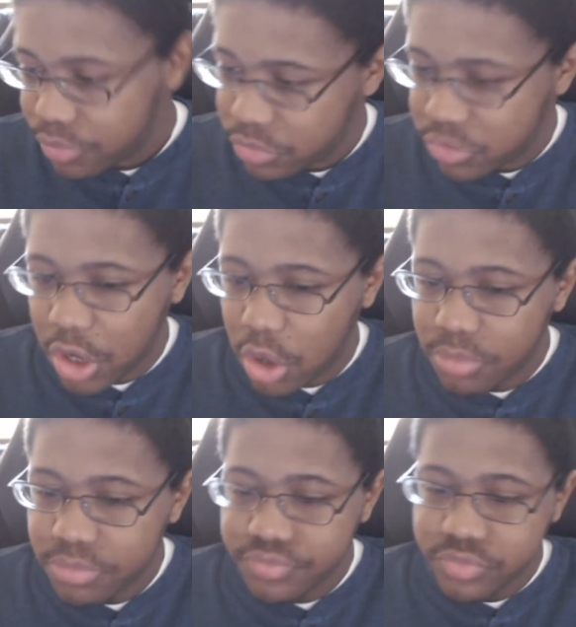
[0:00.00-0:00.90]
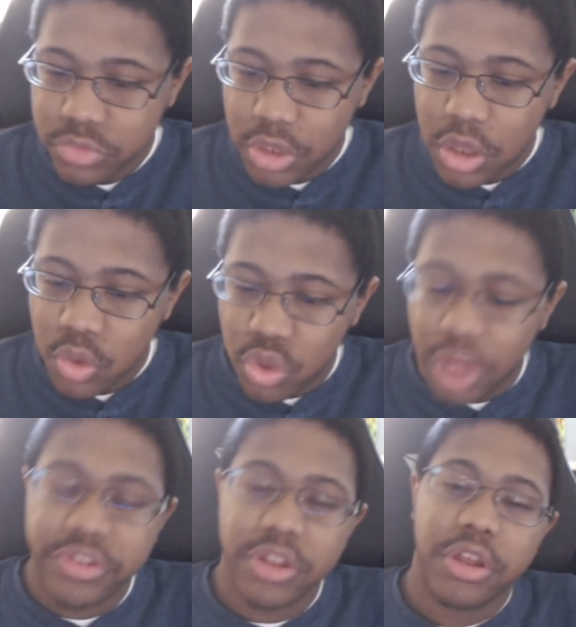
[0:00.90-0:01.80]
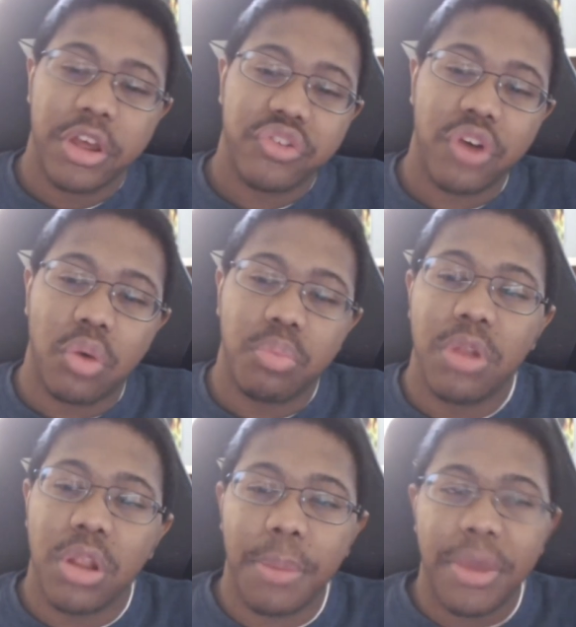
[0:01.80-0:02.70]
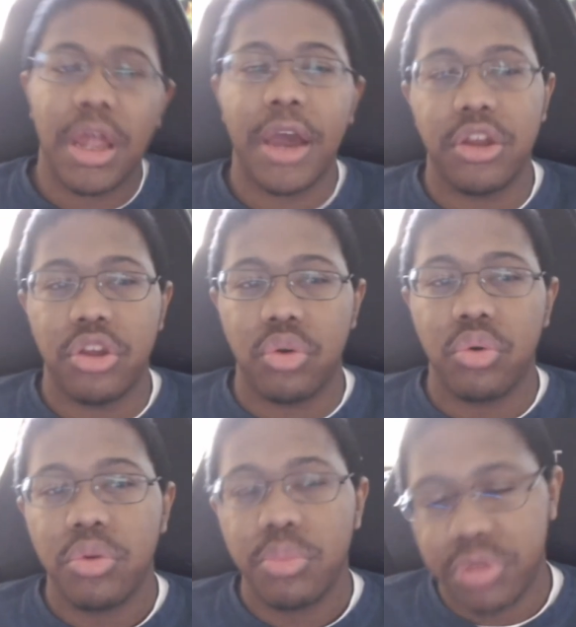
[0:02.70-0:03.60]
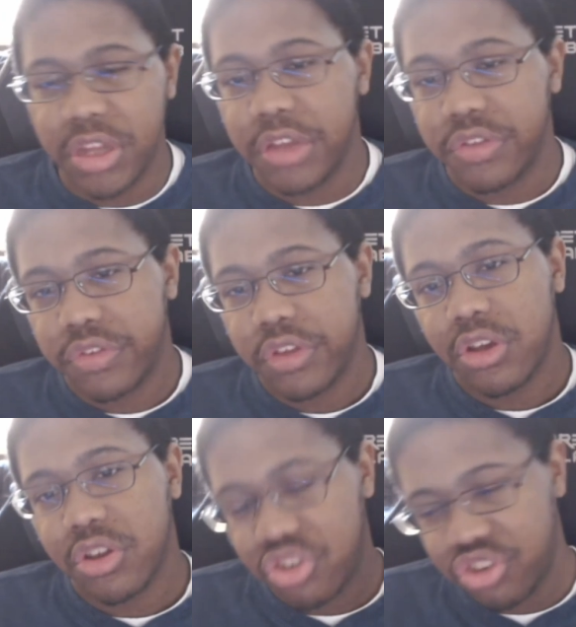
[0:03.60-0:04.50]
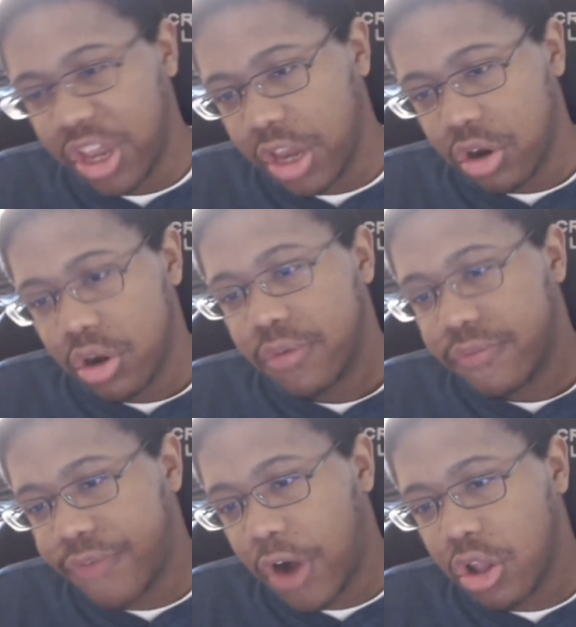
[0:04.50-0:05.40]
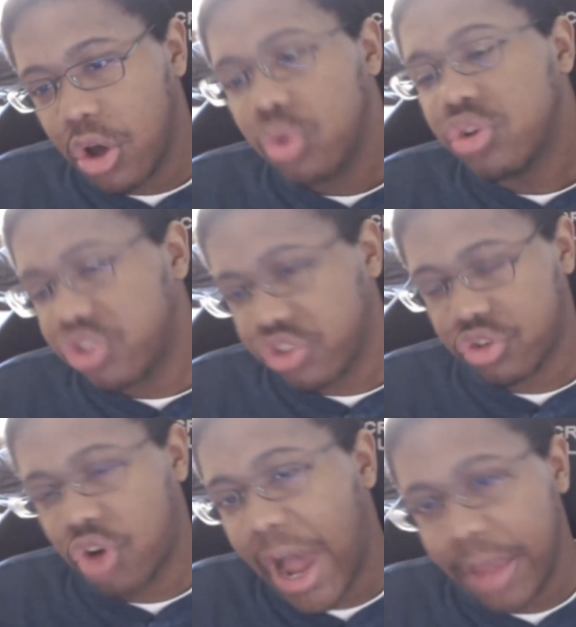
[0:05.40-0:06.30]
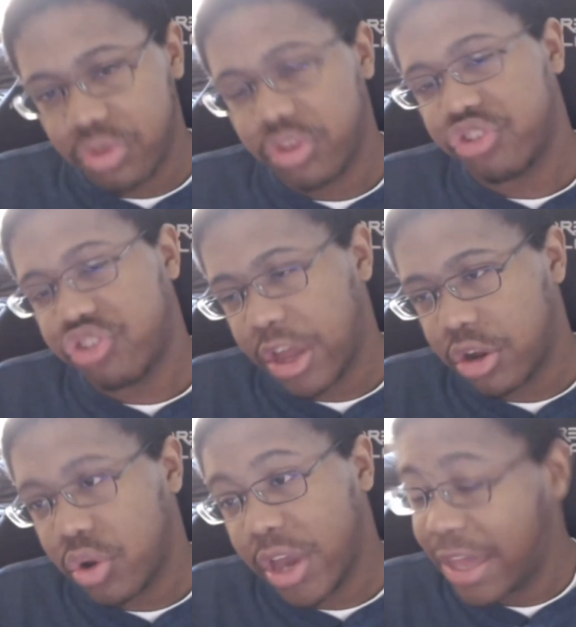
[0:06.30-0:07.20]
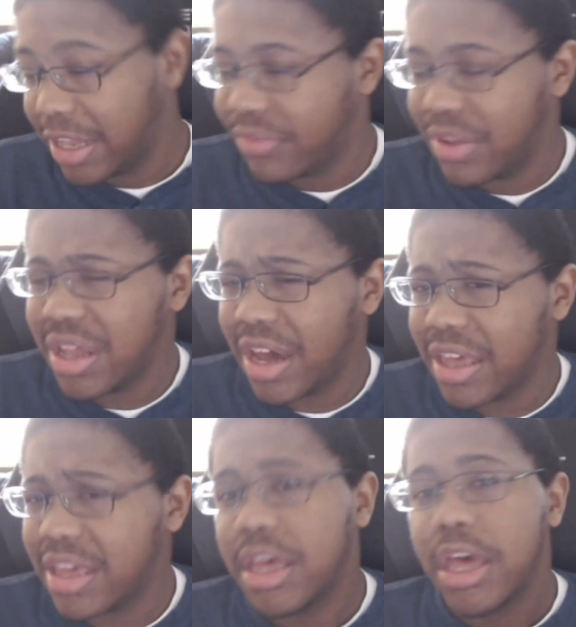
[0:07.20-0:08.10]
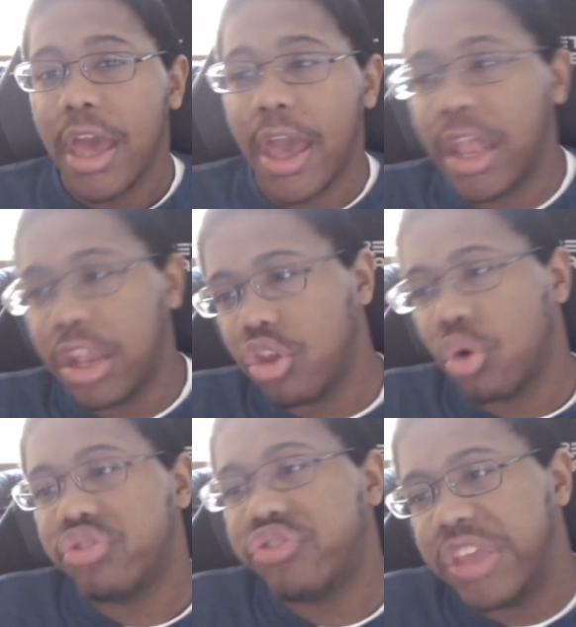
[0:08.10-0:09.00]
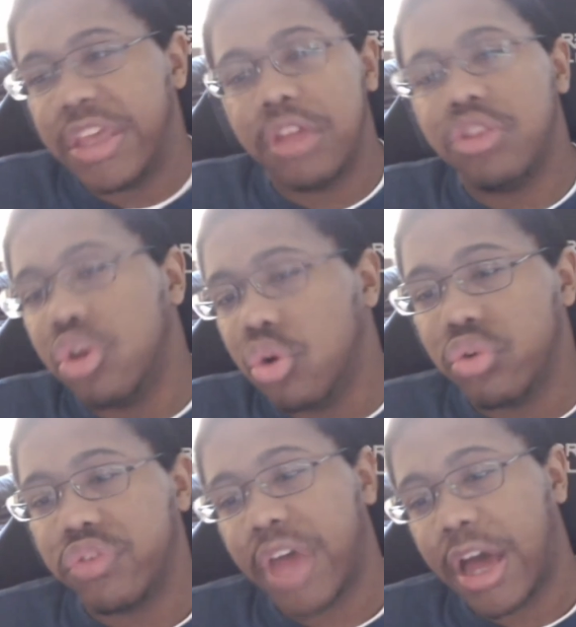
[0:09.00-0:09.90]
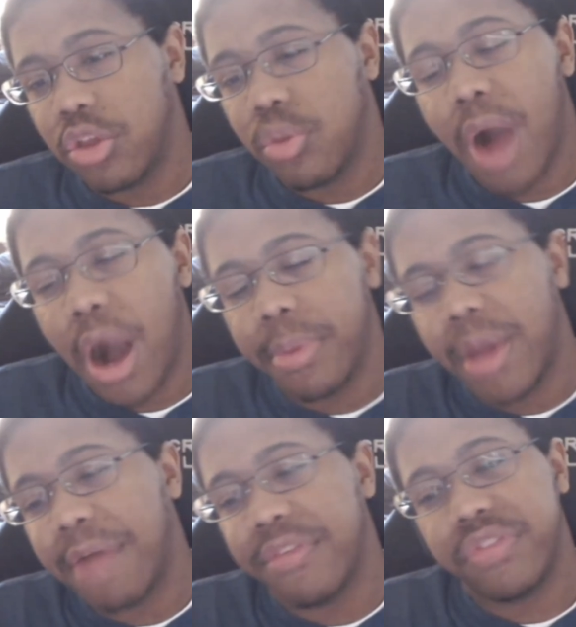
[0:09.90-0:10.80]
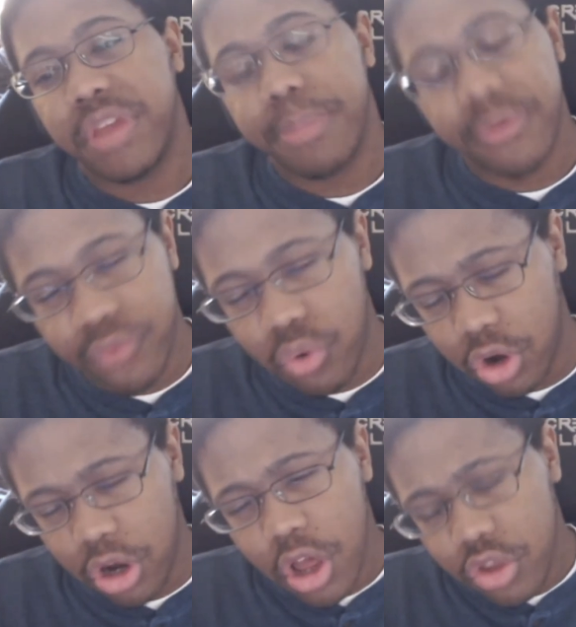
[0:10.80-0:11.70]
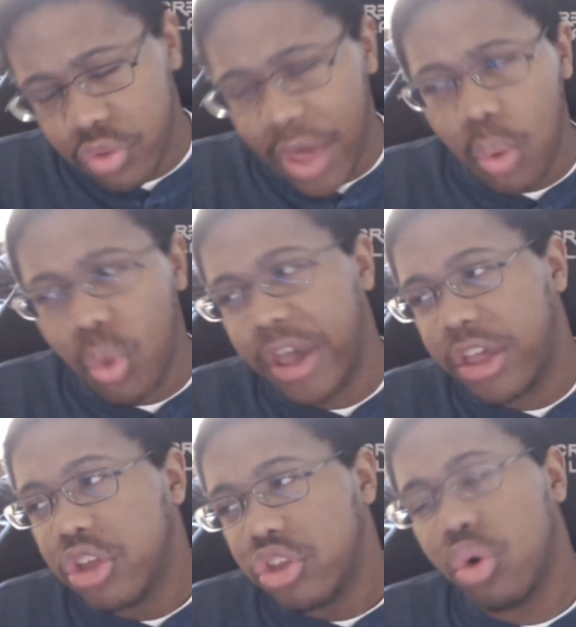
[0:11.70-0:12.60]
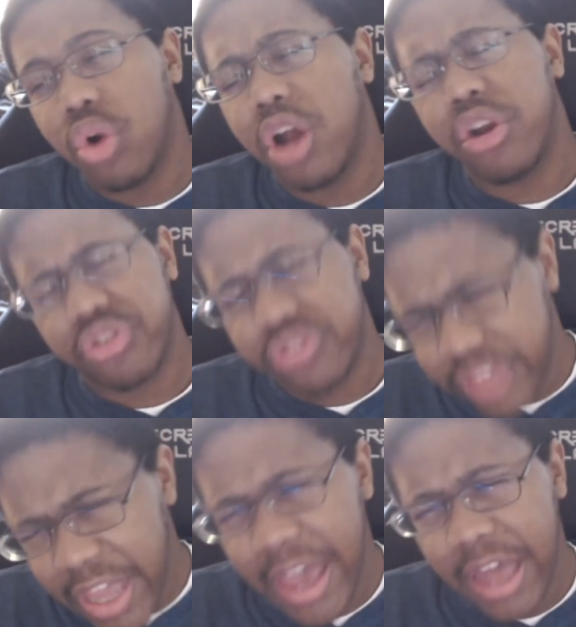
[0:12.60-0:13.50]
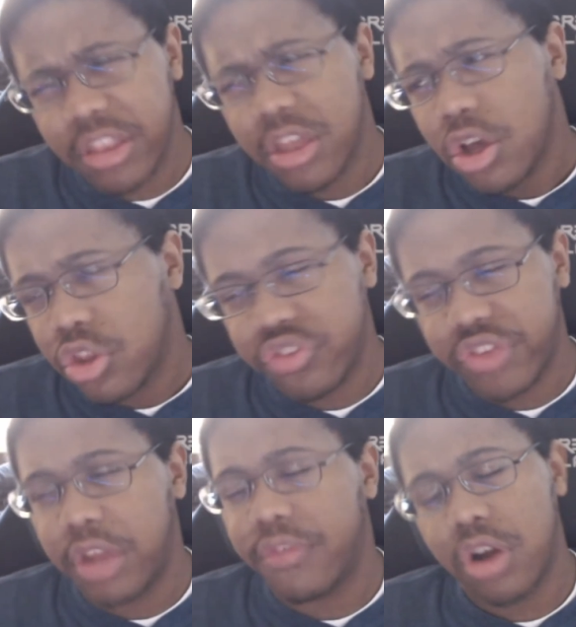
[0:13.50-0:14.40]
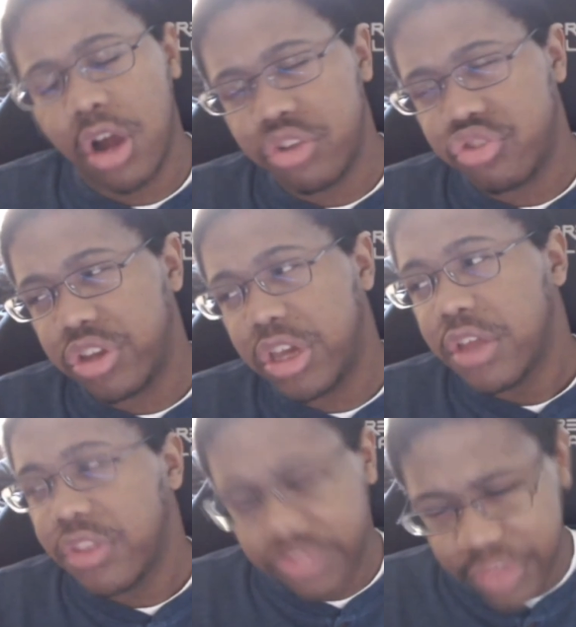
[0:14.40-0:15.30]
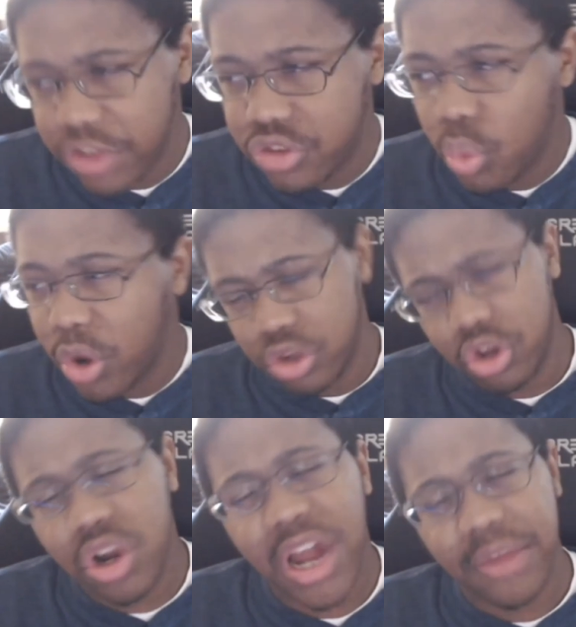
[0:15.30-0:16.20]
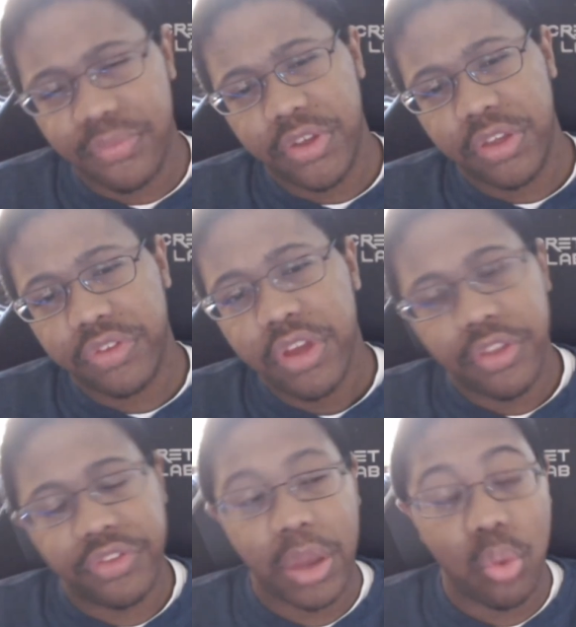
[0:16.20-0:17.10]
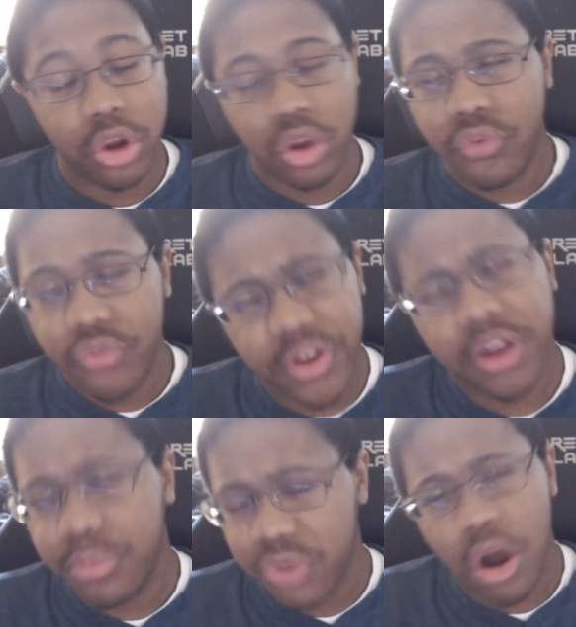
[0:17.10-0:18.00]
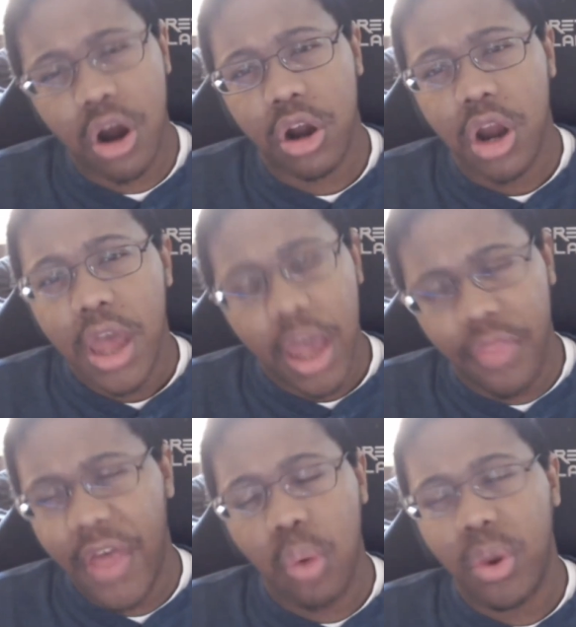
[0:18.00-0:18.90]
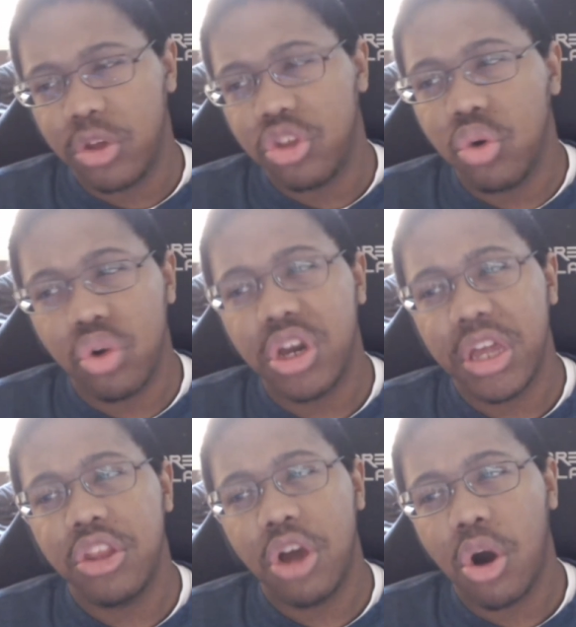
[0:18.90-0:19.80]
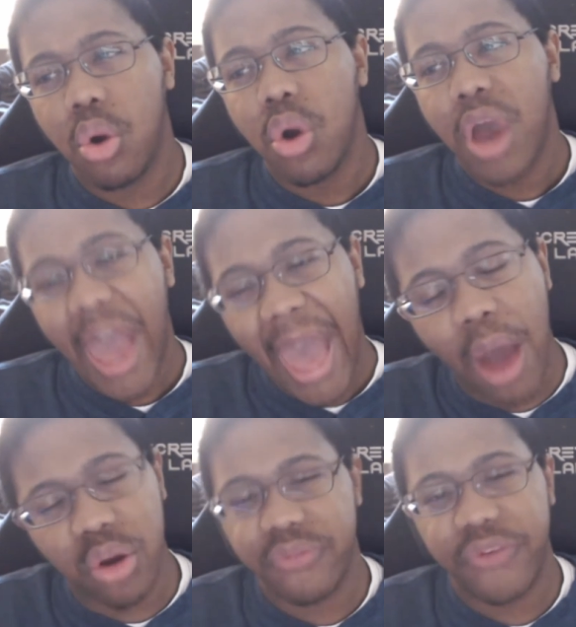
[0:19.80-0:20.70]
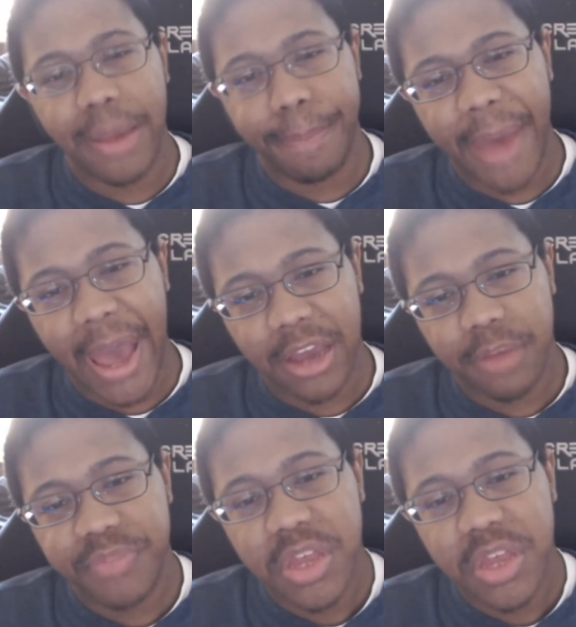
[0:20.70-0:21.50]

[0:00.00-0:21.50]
So, let's so let me enlighten you. Please share, follow, subscribe to this channel, and even like and you'll see news that you probably haven't seen before. So that way you'll understand the state of our country, the state to where your life is, the state where your freedoms are, and that way you can know how to fight back.